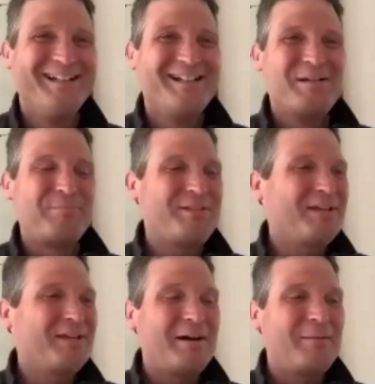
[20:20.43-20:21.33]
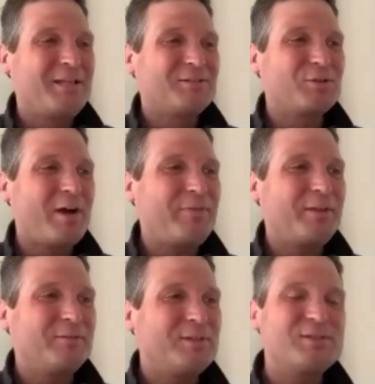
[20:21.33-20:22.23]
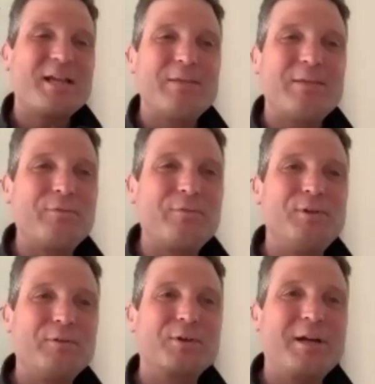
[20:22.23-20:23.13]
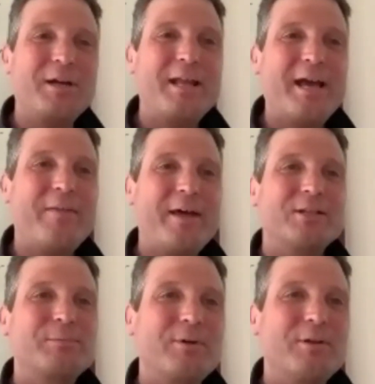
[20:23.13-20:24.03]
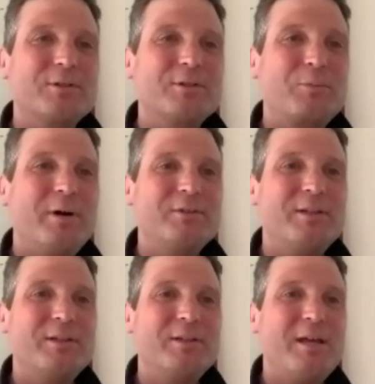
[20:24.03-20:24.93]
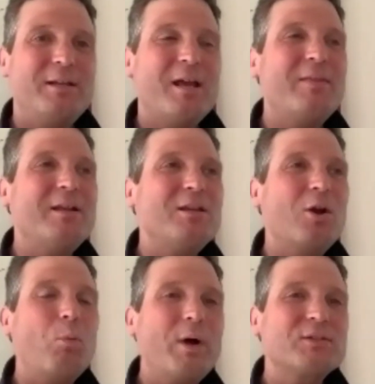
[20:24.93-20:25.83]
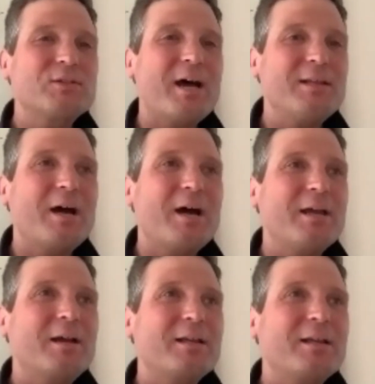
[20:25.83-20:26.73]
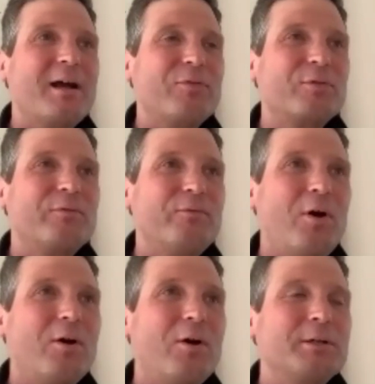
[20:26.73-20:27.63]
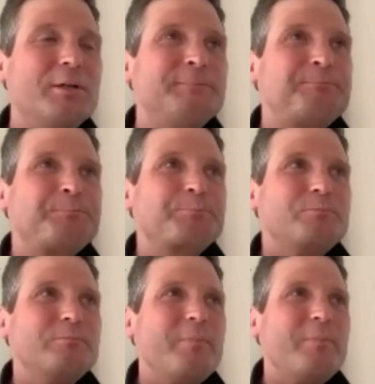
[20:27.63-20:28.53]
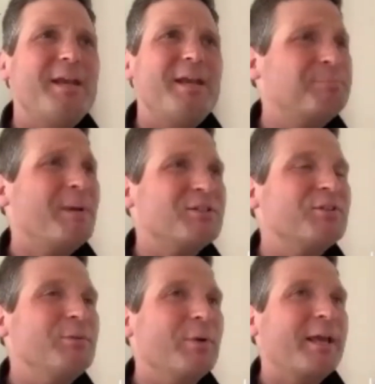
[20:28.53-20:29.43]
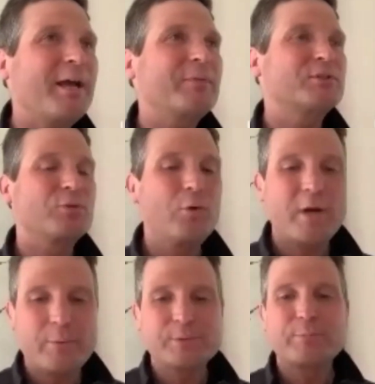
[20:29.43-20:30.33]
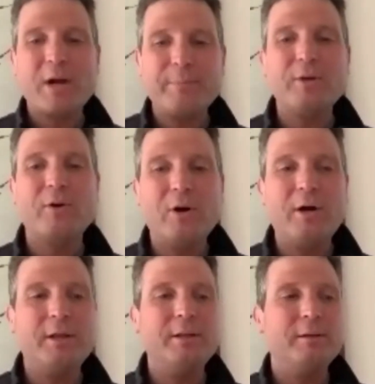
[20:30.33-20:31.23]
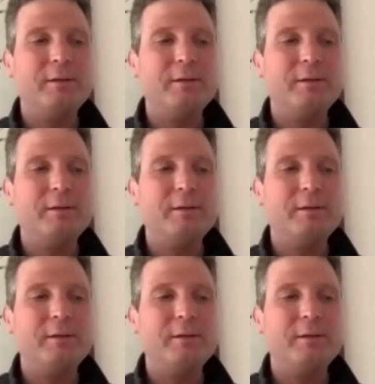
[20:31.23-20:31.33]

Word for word: But yeah, I mean, so I think, does that give you a feel for kind of how that experience was? And then, you know, once I got through FAR, and especially when I got the score, I was prepping audit.